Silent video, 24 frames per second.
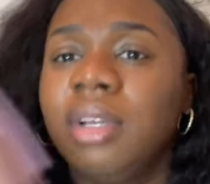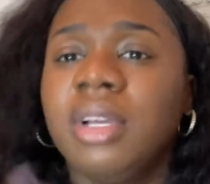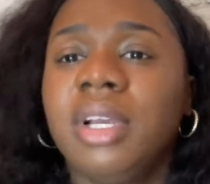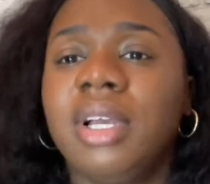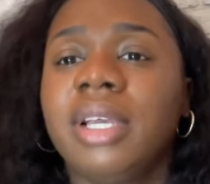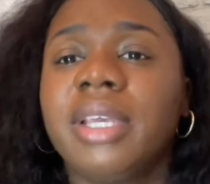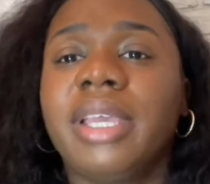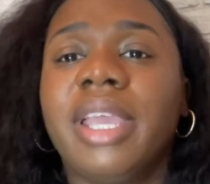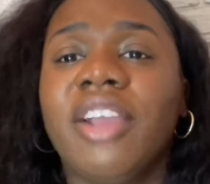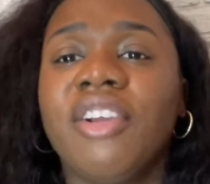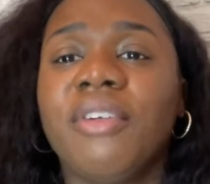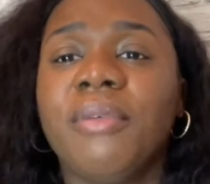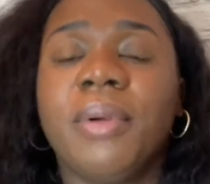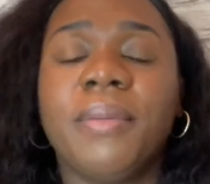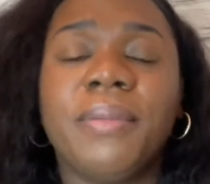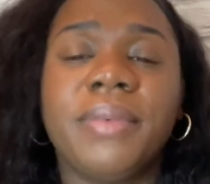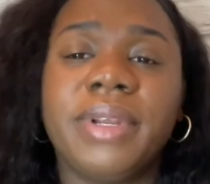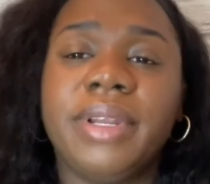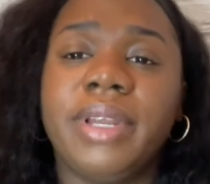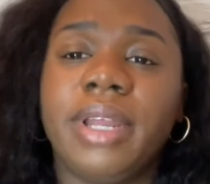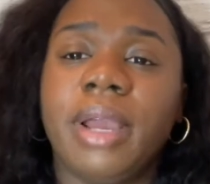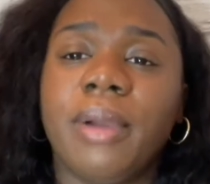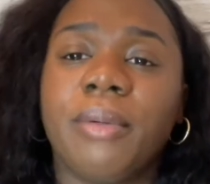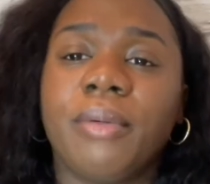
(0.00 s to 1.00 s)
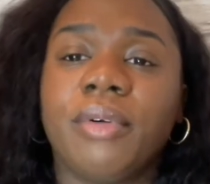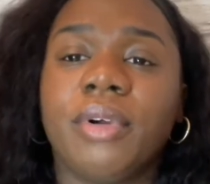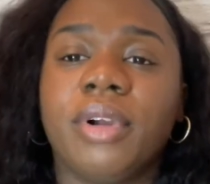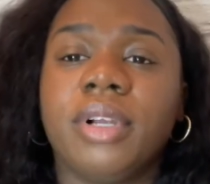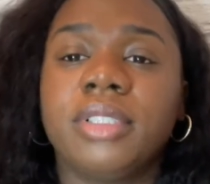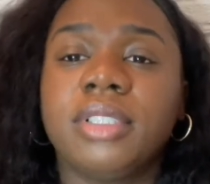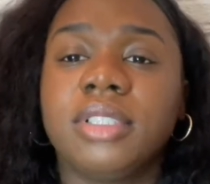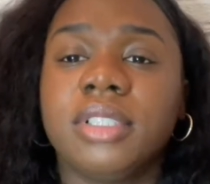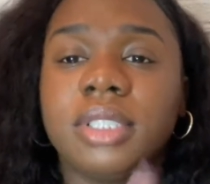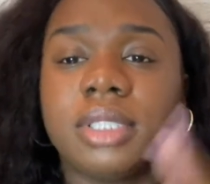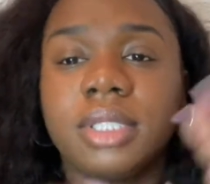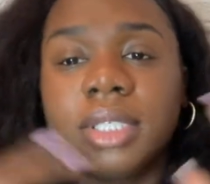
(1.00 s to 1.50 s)
Can't remember the damn word.
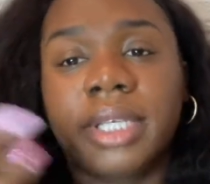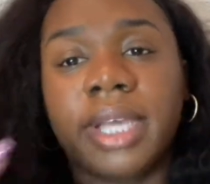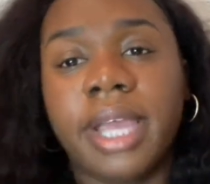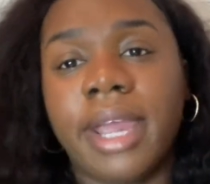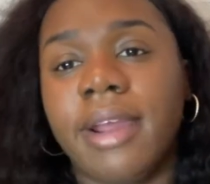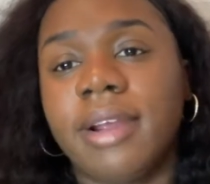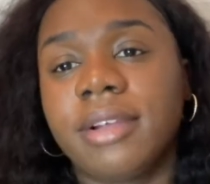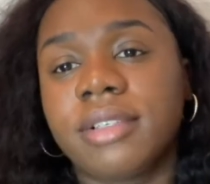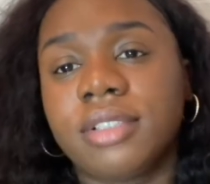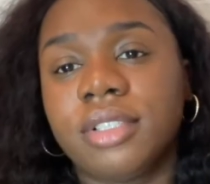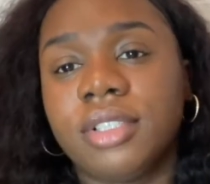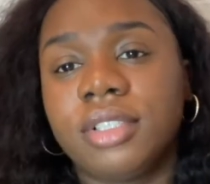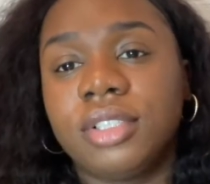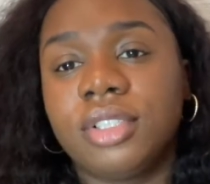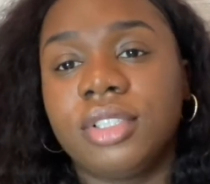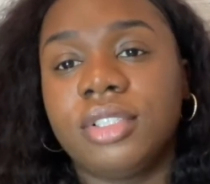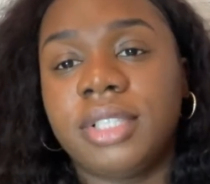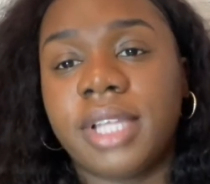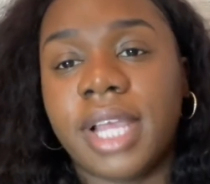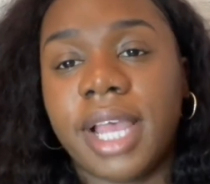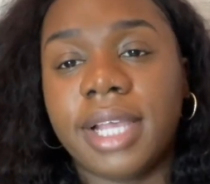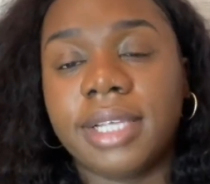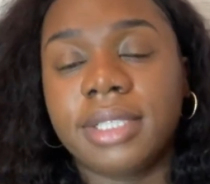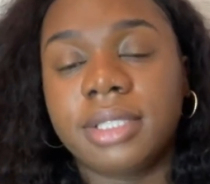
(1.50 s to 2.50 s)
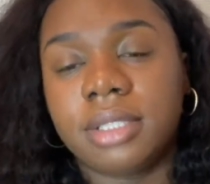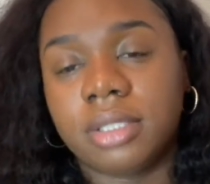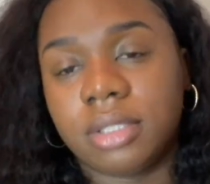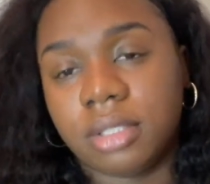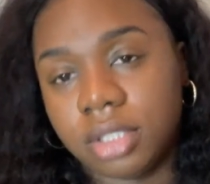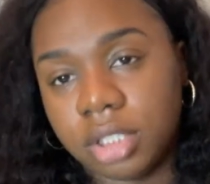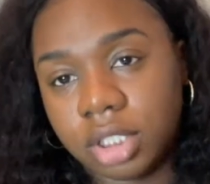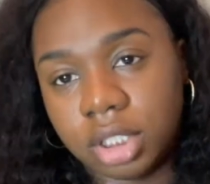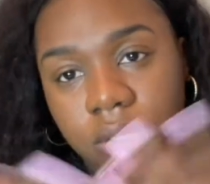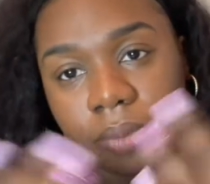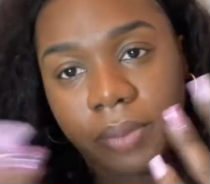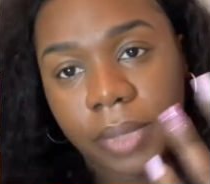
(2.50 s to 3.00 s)
So it's the character. So that's
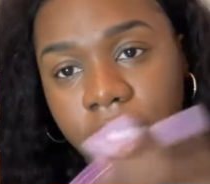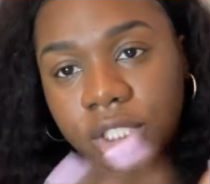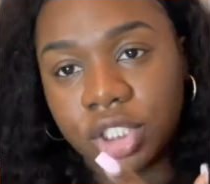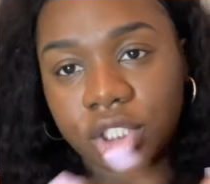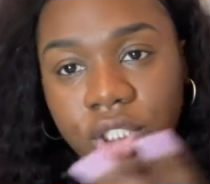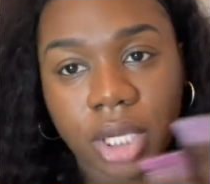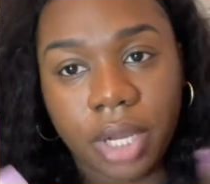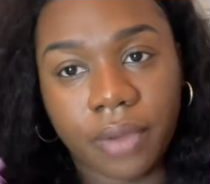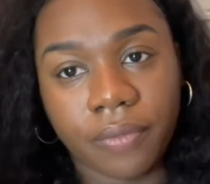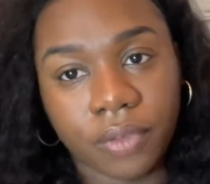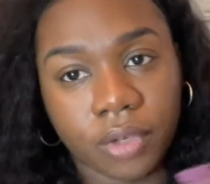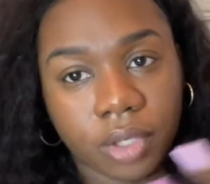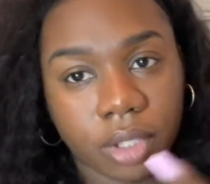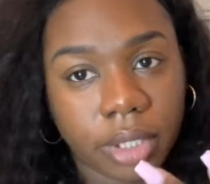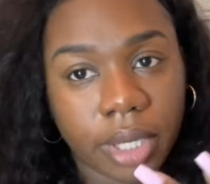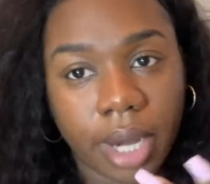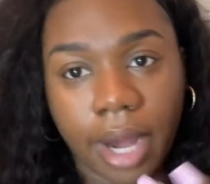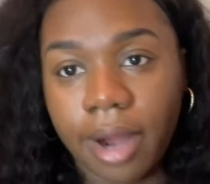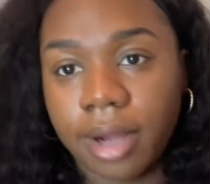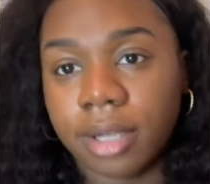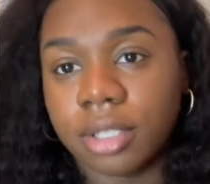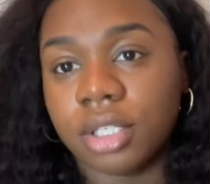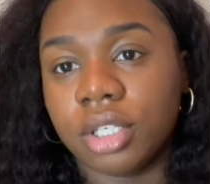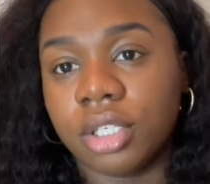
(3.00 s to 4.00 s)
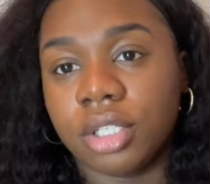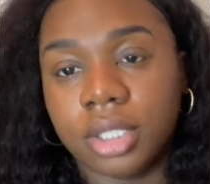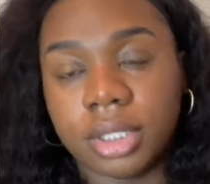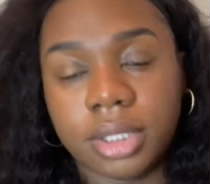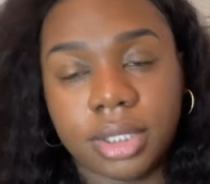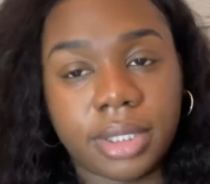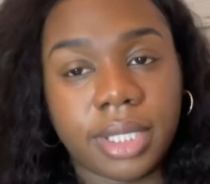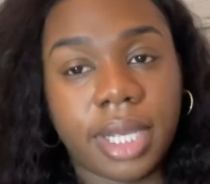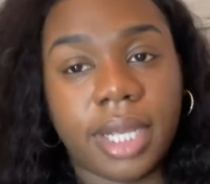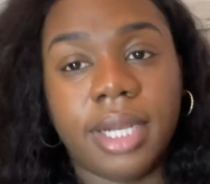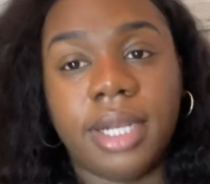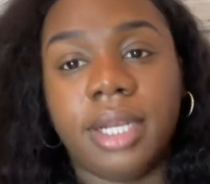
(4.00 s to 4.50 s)
just to make sure you have good character, good
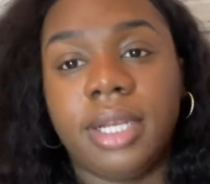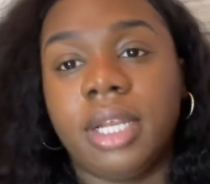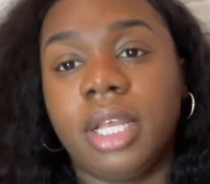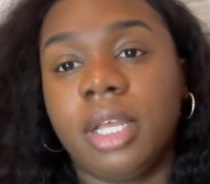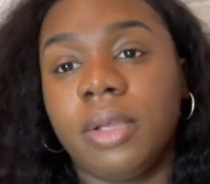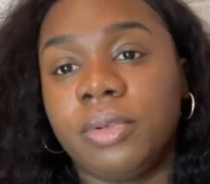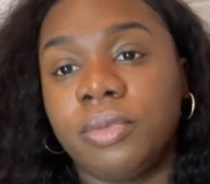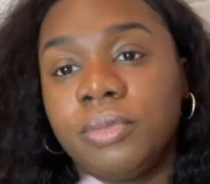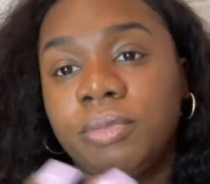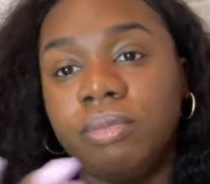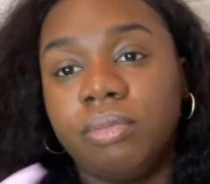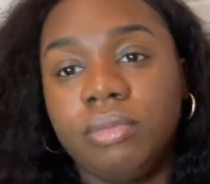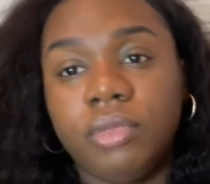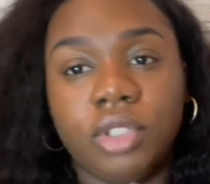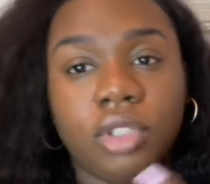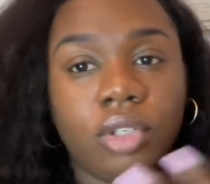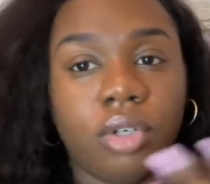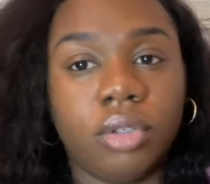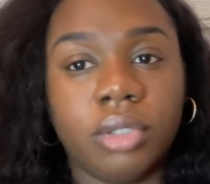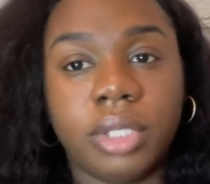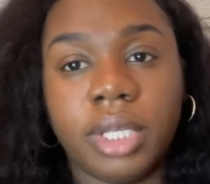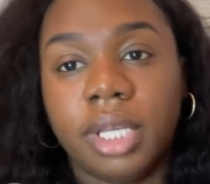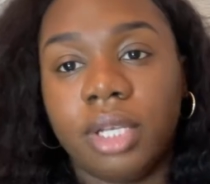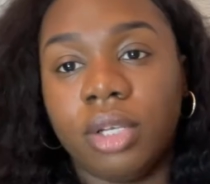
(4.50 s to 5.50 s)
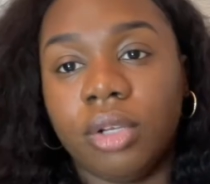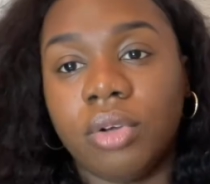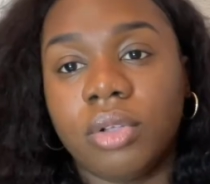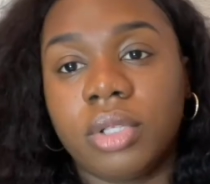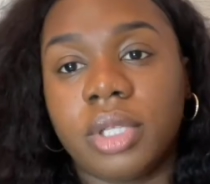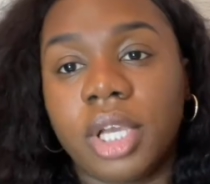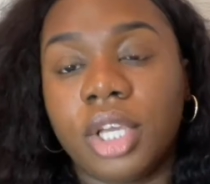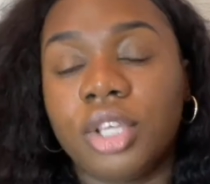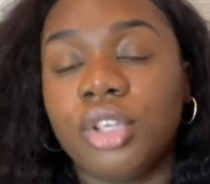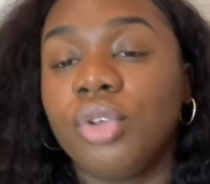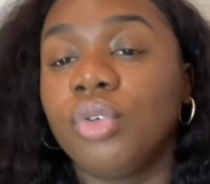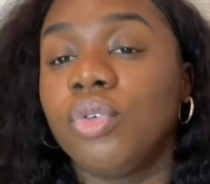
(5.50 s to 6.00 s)
standing. They know
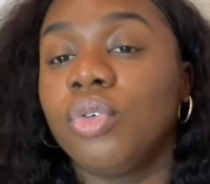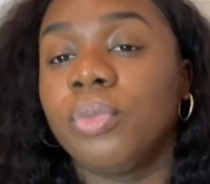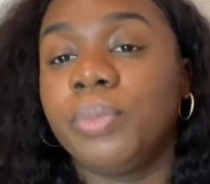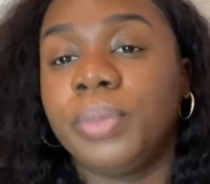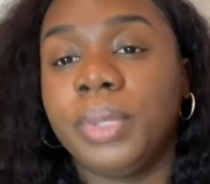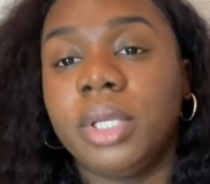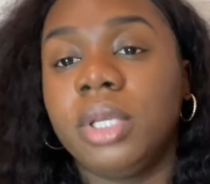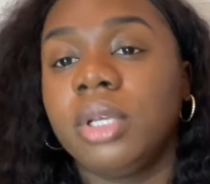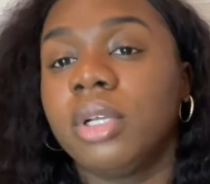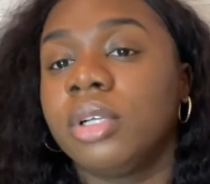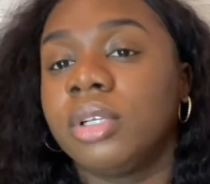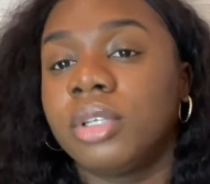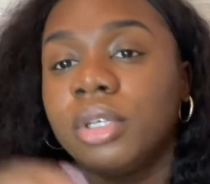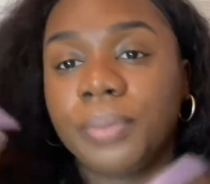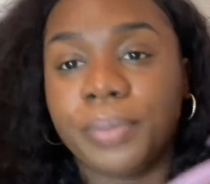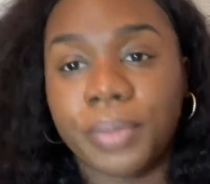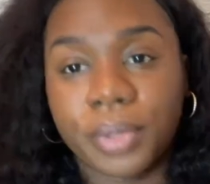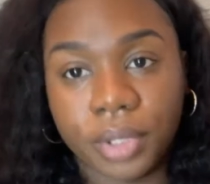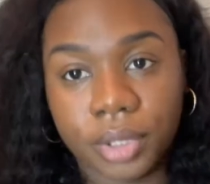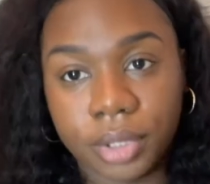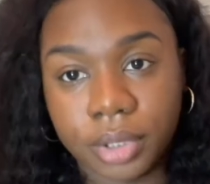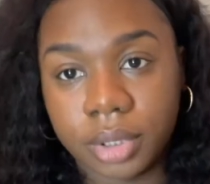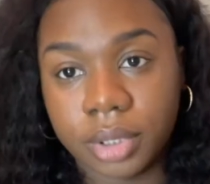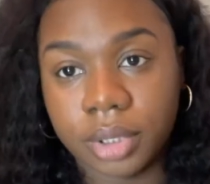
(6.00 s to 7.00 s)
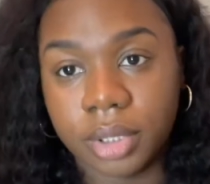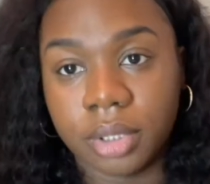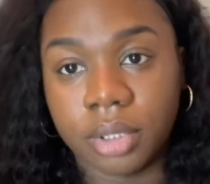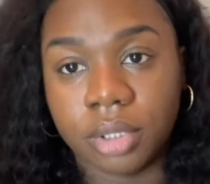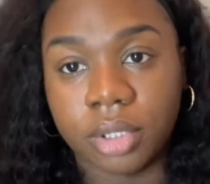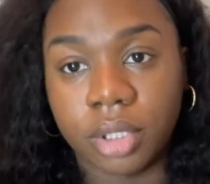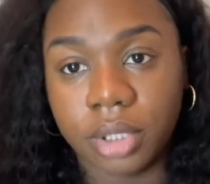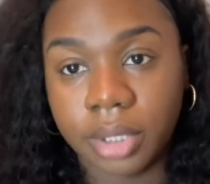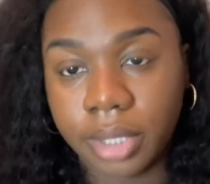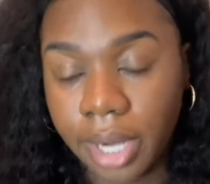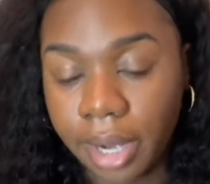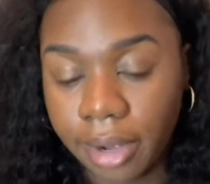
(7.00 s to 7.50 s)
that you will be a good person,
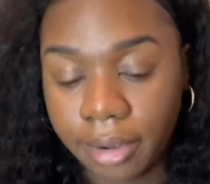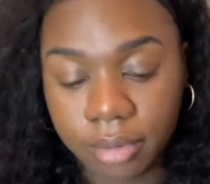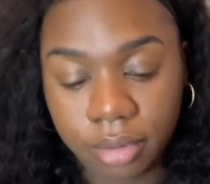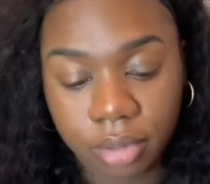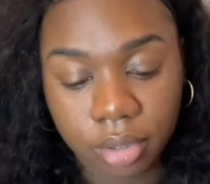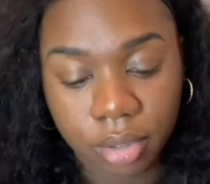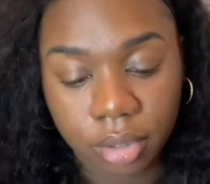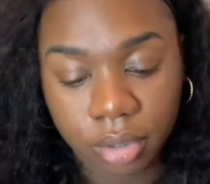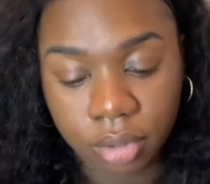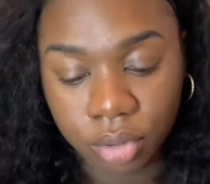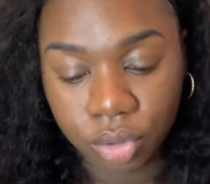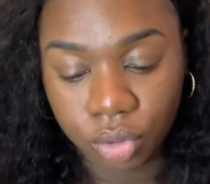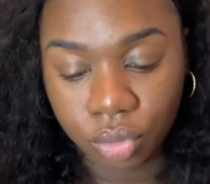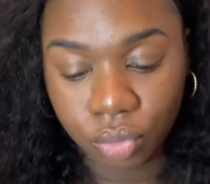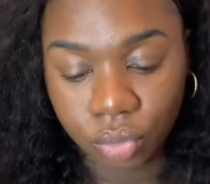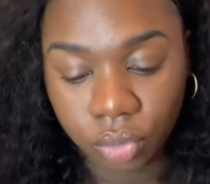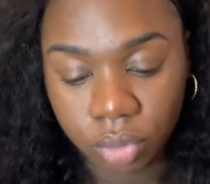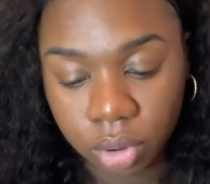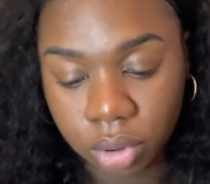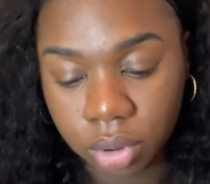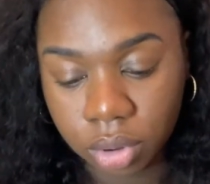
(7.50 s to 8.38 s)
good character to do